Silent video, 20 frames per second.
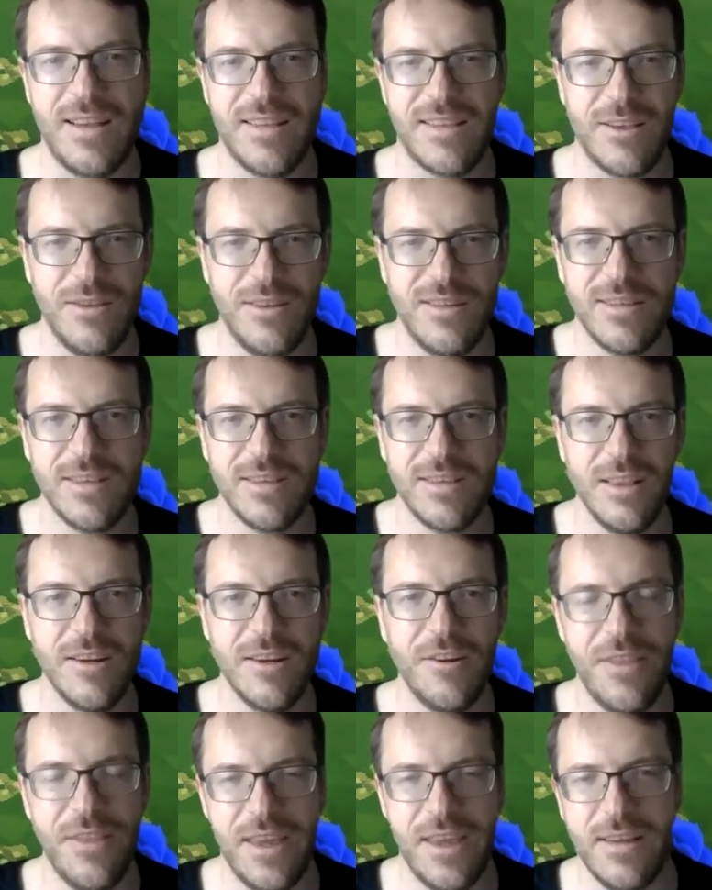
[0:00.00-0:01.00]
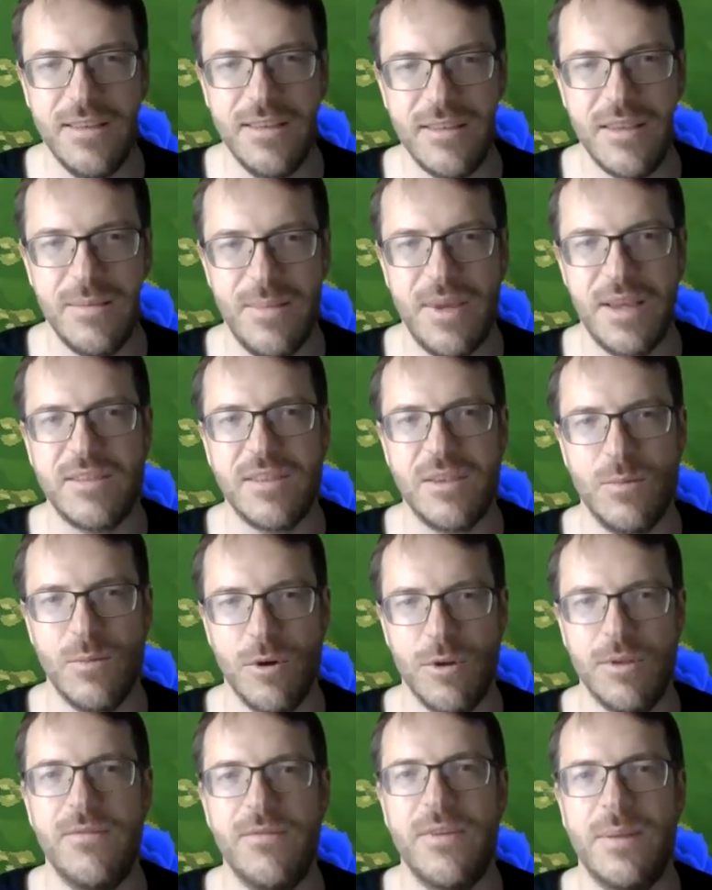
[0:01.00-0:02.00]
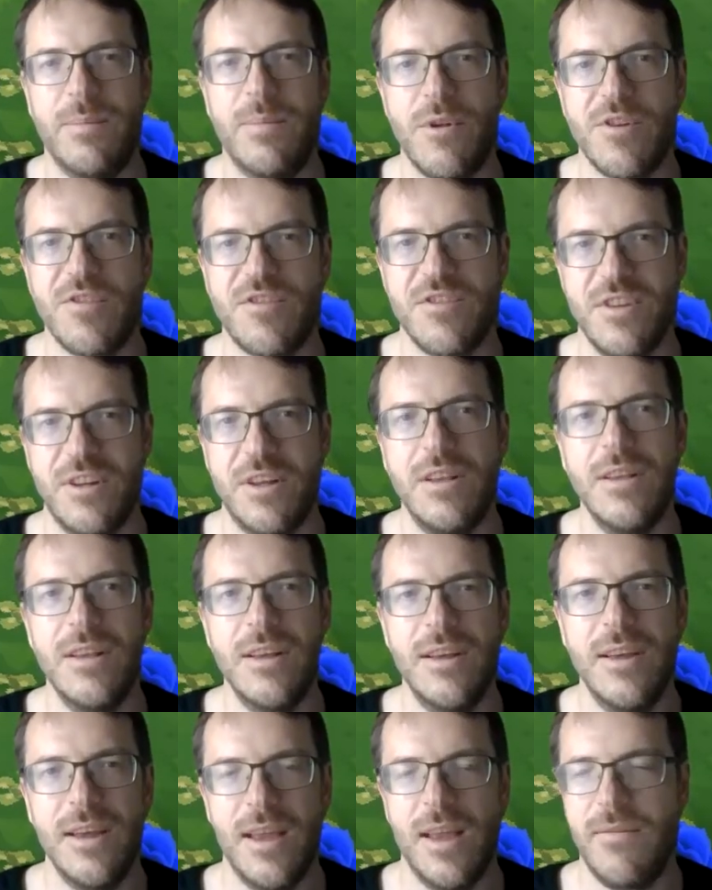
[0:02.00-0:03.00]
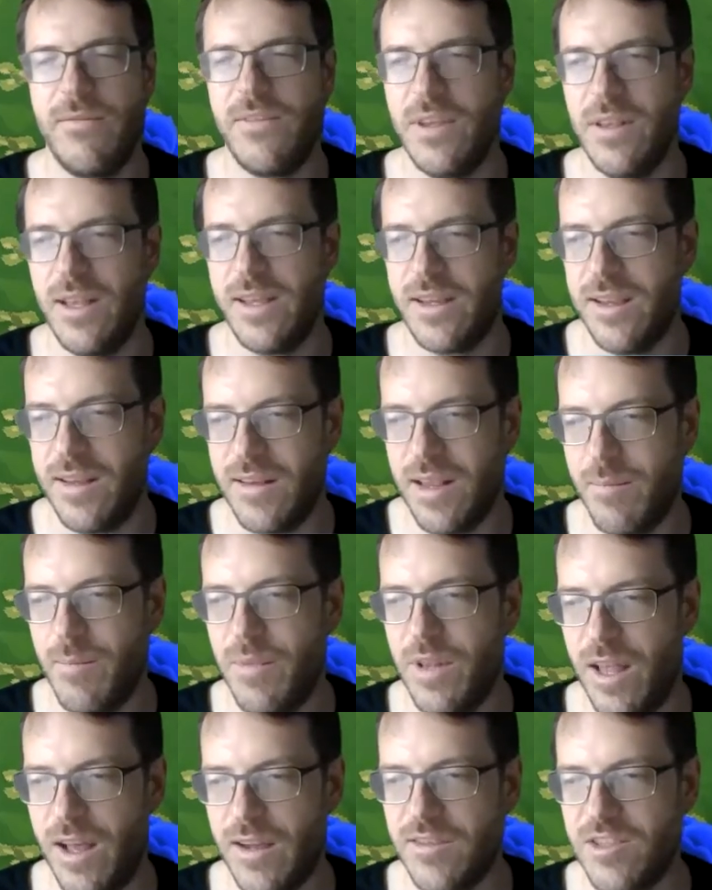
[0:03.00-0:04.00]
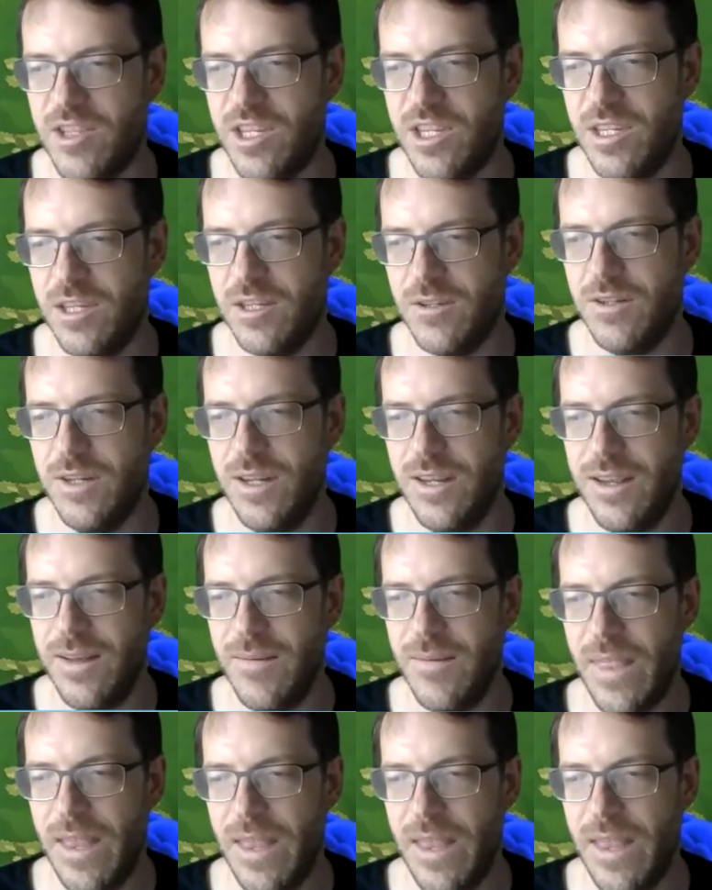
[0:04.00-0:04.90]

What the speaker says: And so there's just little things that makes the world feel personal and feel like it belongs to you.